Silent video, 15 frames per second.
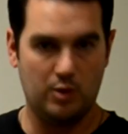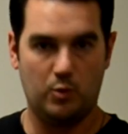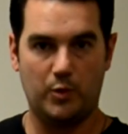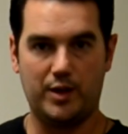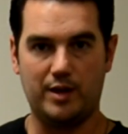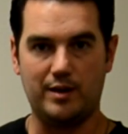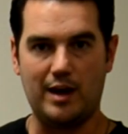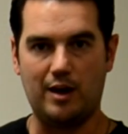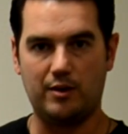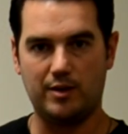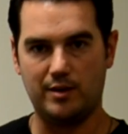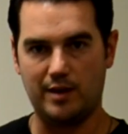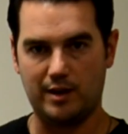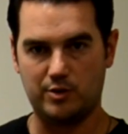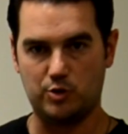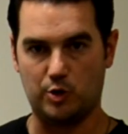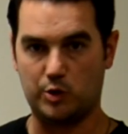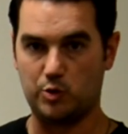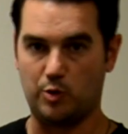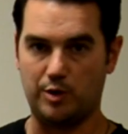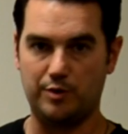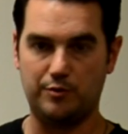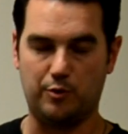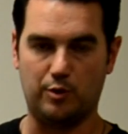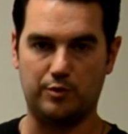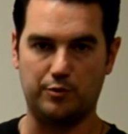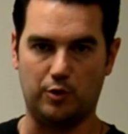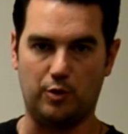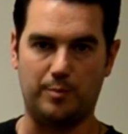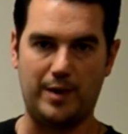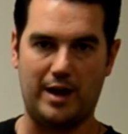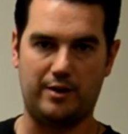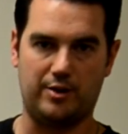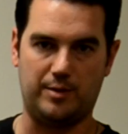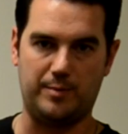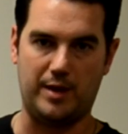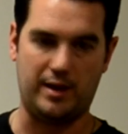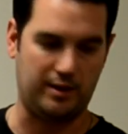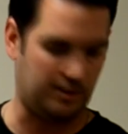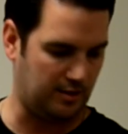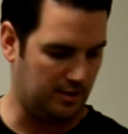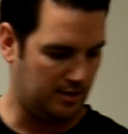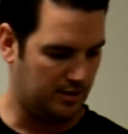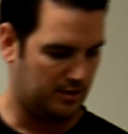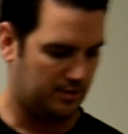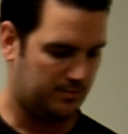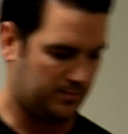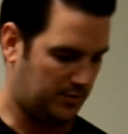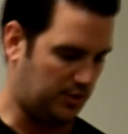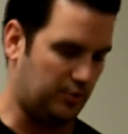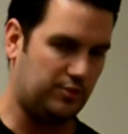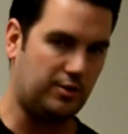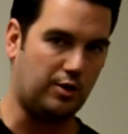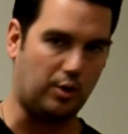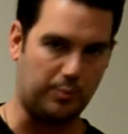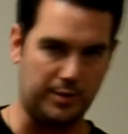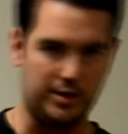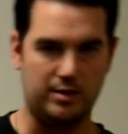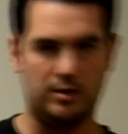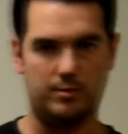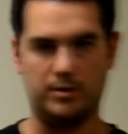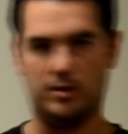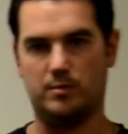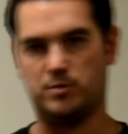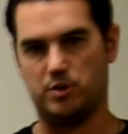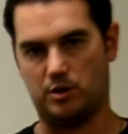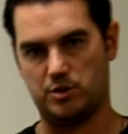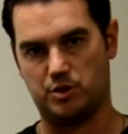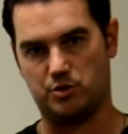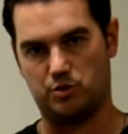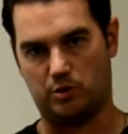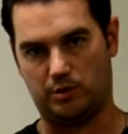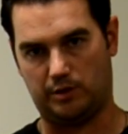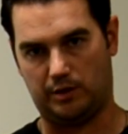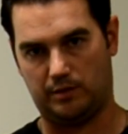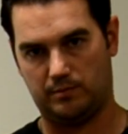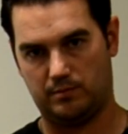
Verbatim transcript: we can now connect to a 24 volt battery bank using our PWM charge controller.